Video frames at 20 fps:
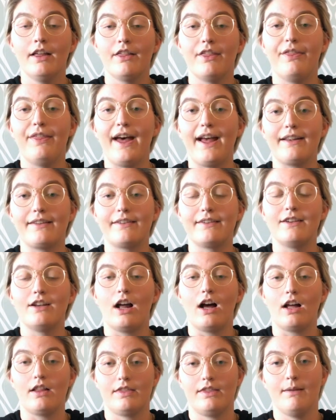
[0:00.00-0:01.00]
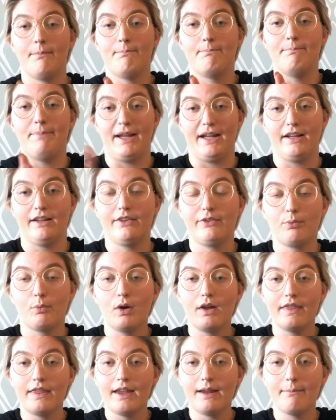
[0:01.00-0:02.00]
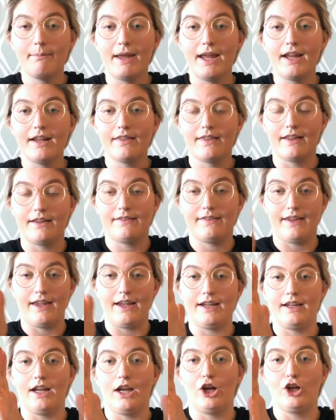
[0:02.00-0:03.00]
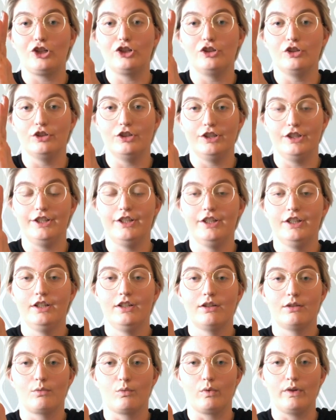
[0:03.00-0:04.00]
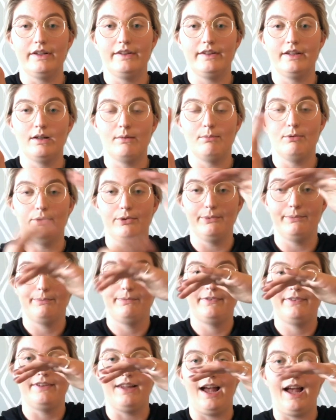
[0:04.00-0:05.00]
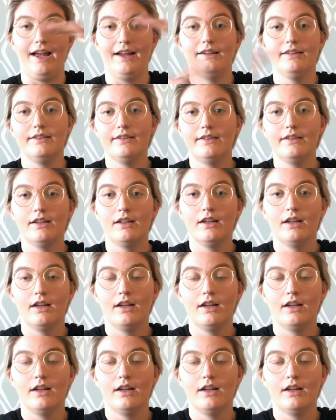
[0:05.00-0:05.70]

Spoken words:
that's not the biggest one they make, that's like a good, reasonable size.